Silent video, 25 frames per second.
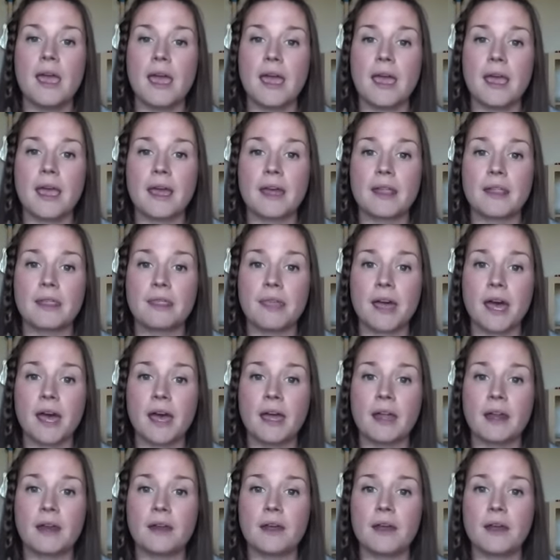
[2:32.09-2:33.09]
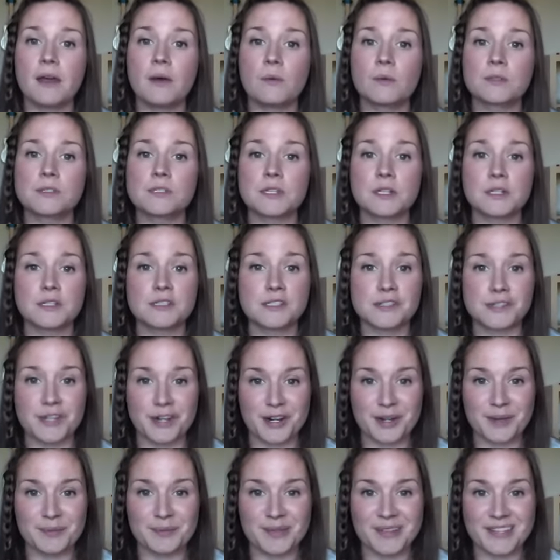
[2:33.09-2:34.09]
And that was a good
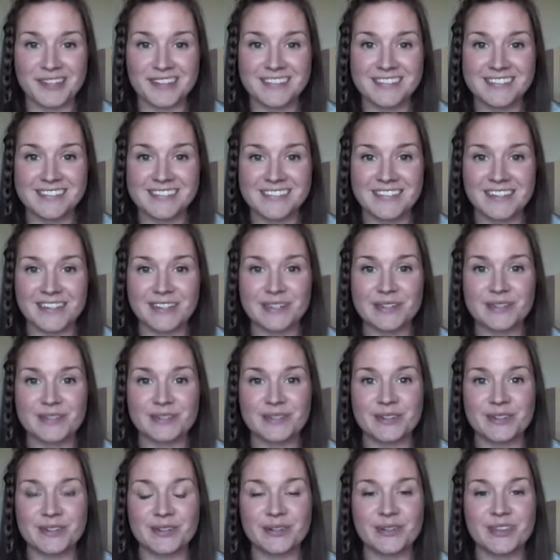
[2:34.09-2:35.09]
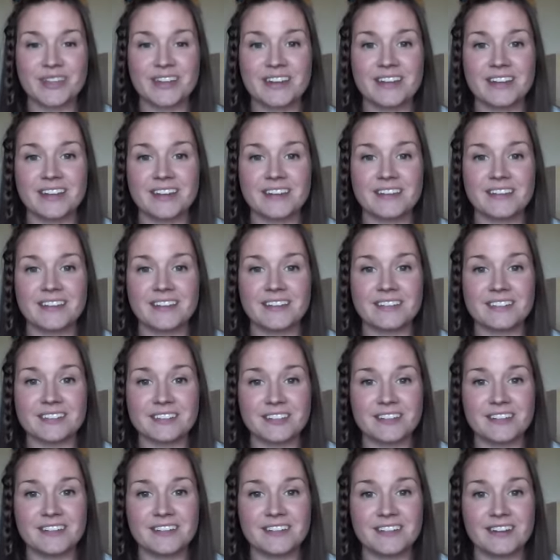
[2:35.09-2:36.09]
starting place. I don't know that it is
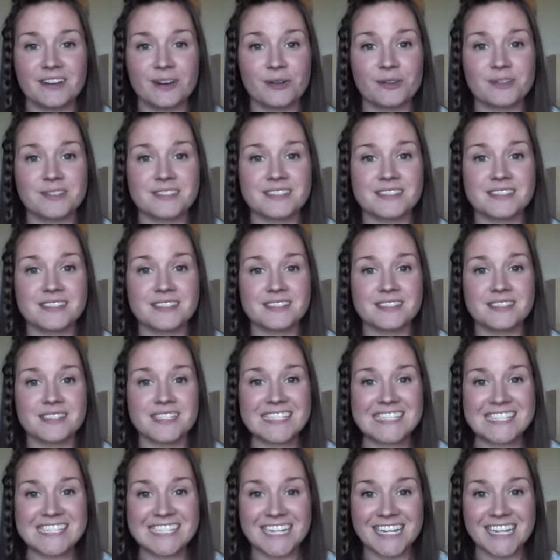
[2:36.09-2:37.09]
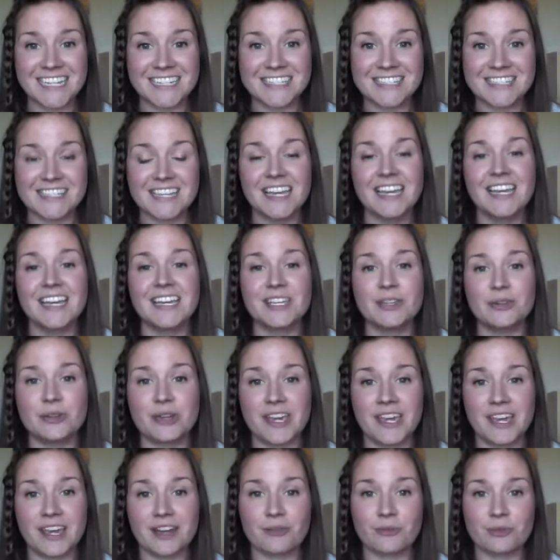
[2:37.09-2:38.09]
always sticks. You
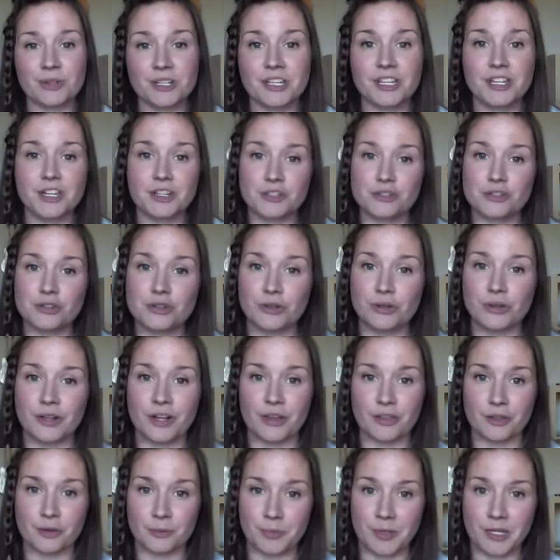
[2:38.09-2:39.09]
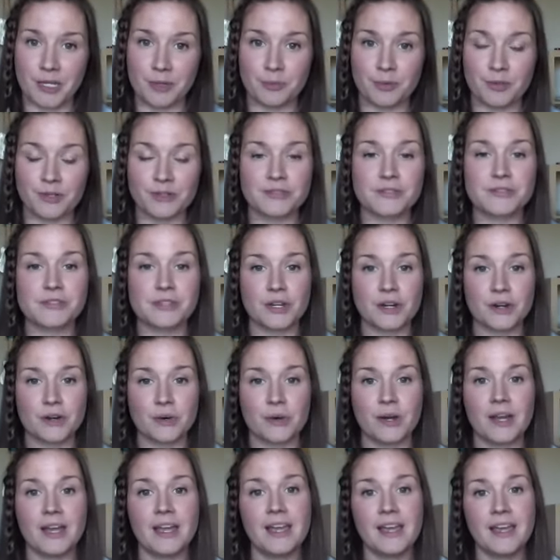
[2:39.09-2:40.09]
can't really control other people.
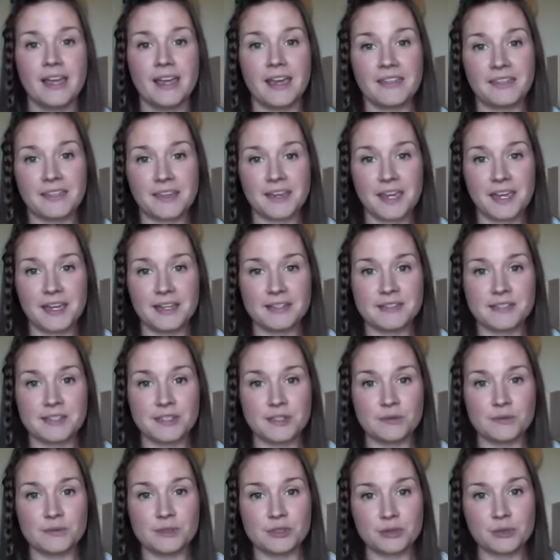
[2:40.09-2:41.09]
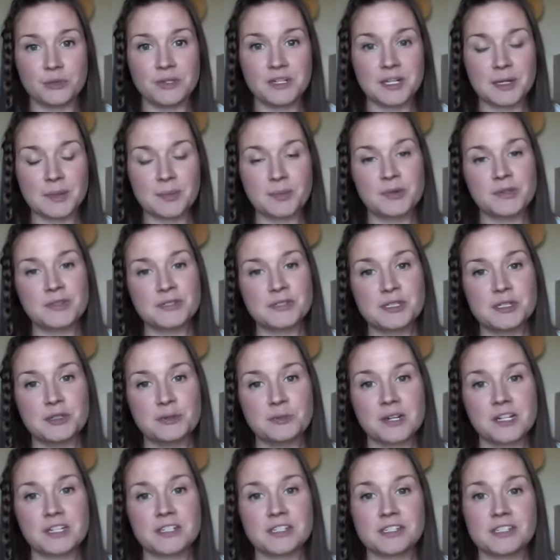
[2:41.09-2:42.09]
So in the case that you do end up with too
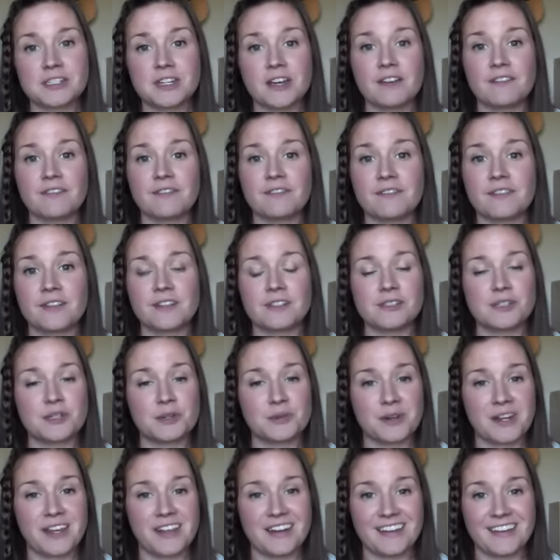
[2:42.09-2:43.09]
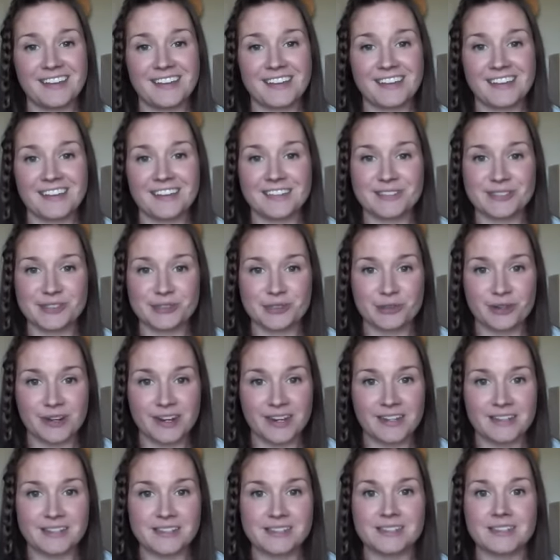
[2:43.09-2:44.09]
much stuff, donating is
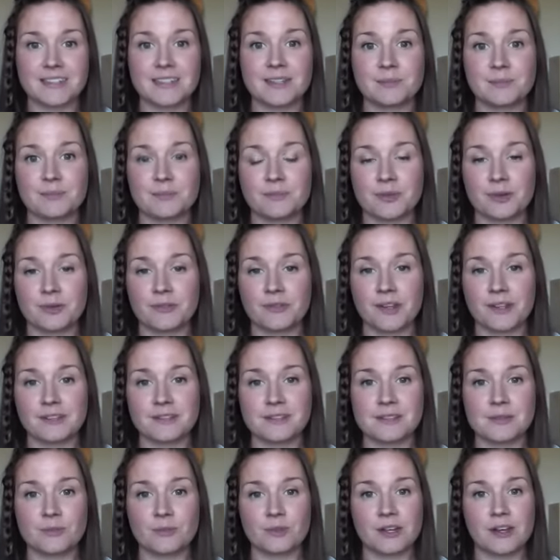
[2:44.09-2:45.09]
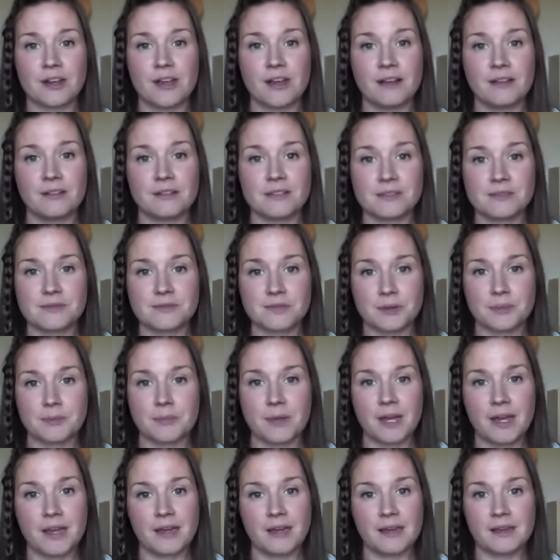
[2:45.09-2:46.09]
great. It prevents someone else from
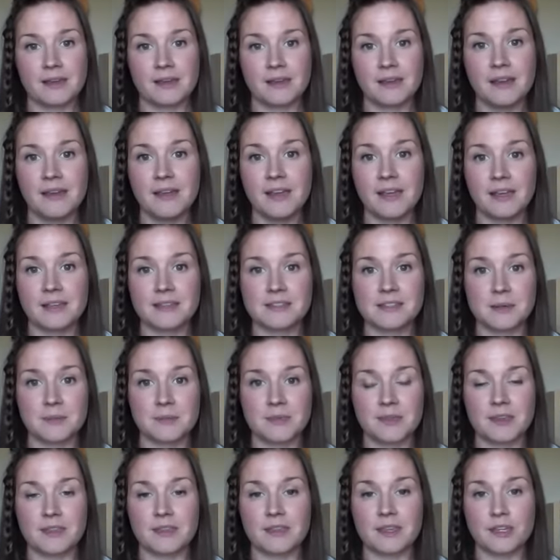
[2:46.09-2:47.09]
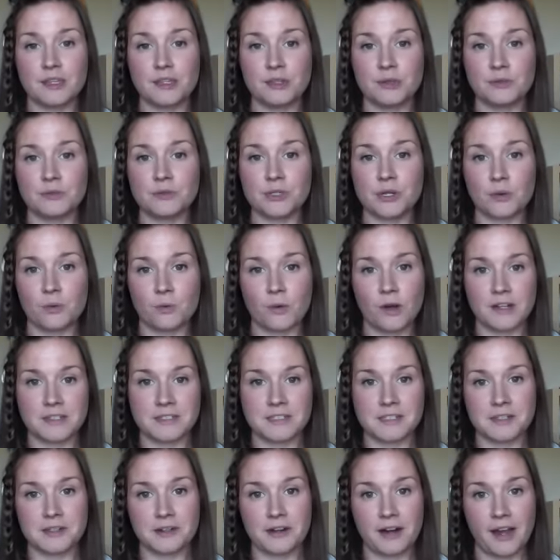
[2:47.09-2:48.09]
buying something that you don't
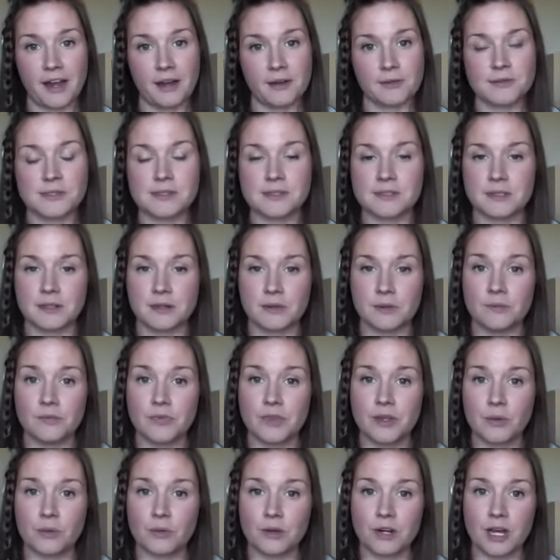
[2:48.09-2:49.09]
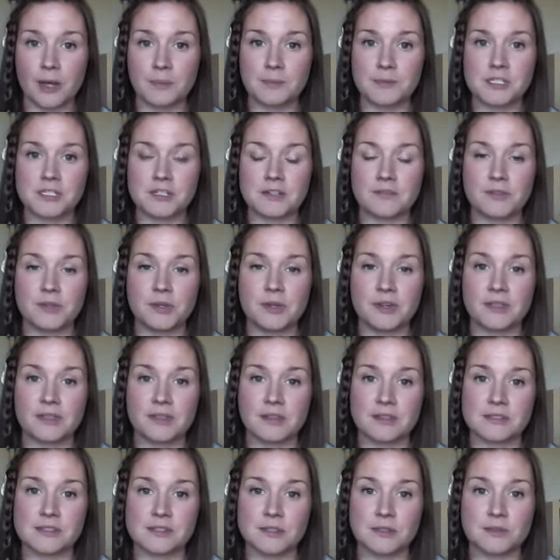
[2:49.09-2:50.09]
want in your house. So one option if you get
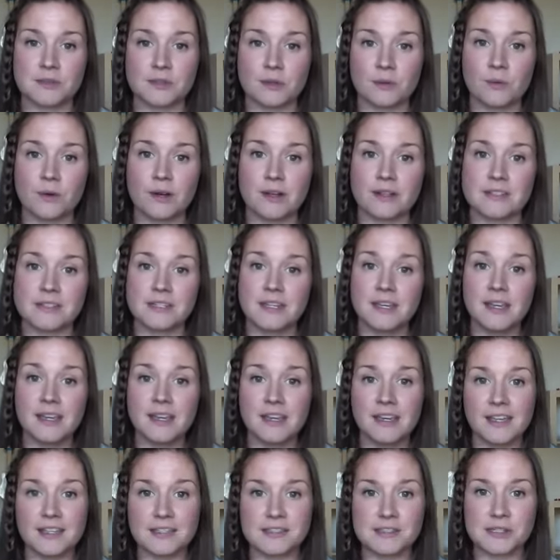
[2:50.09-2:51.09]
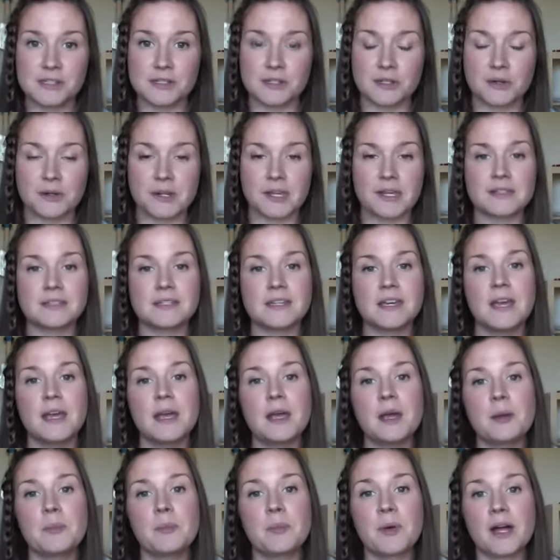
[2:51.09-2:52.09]
things that you don't want is to donate.
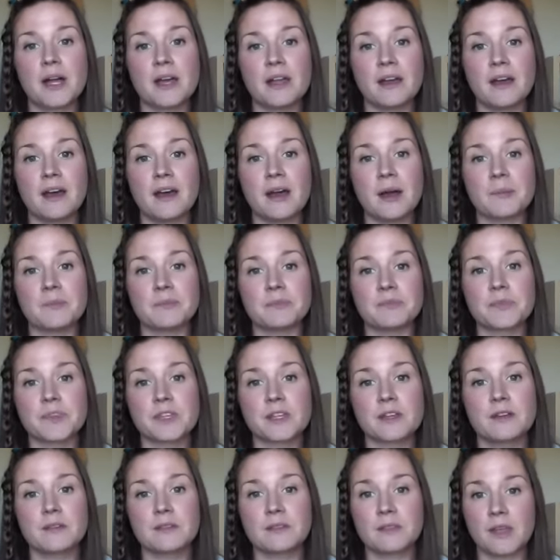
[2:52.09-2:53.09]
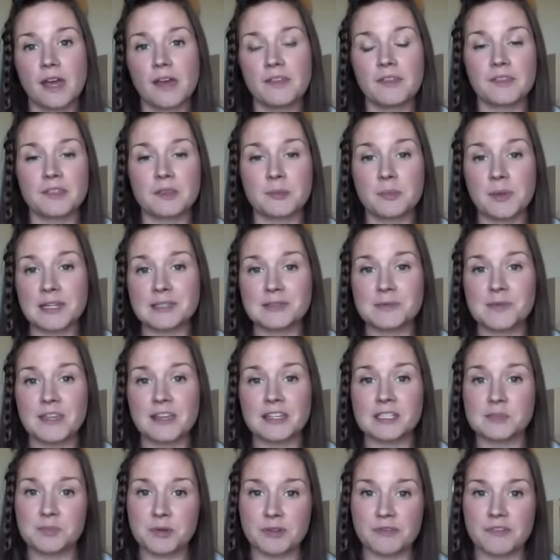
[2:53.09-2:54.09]
But I think the best thing
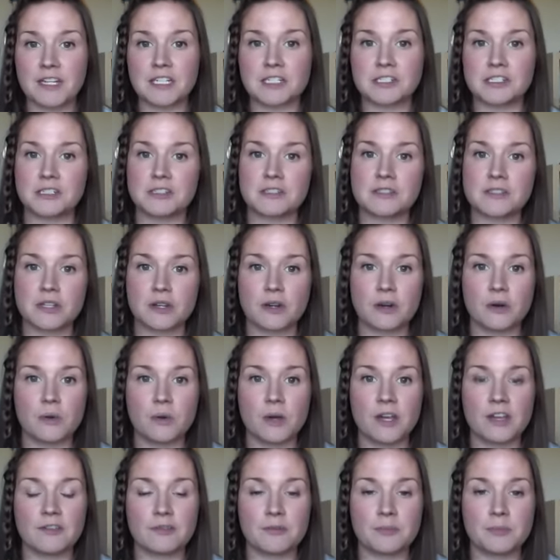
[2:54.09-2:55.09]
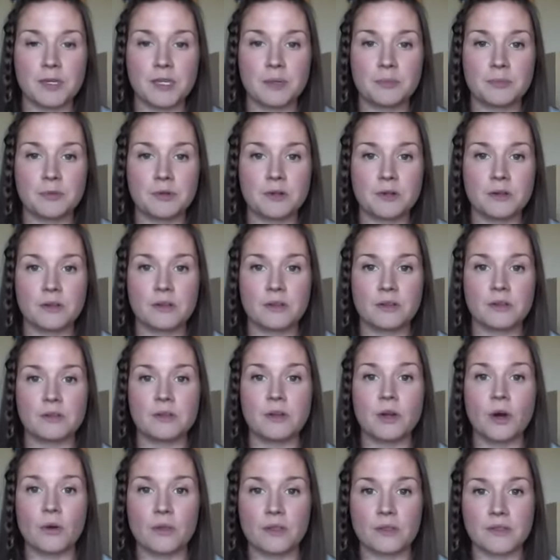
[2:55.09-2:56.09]
is prevention. So if people
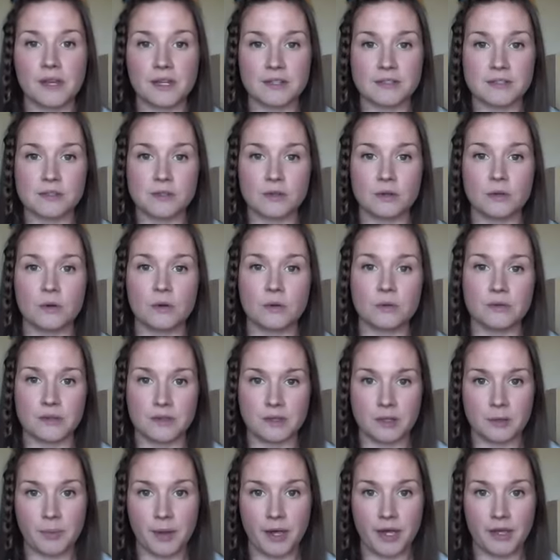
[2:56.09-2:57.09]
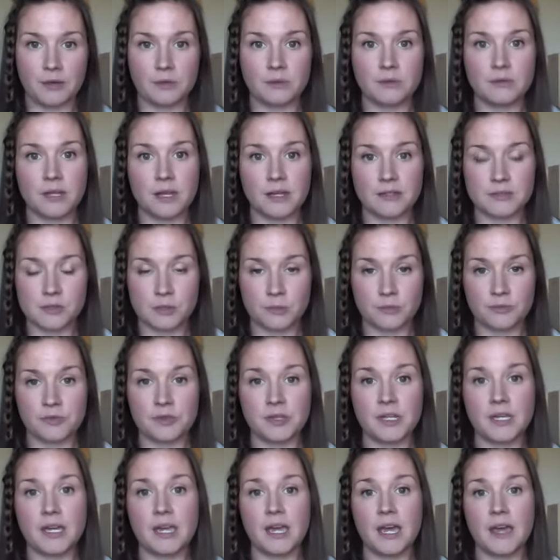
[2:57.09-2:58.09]
know that that's the goal, then they'll buy you less,
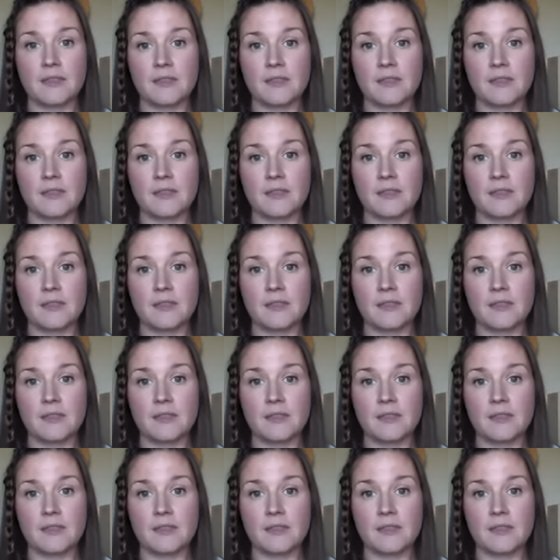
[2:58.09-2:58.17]
hopefully.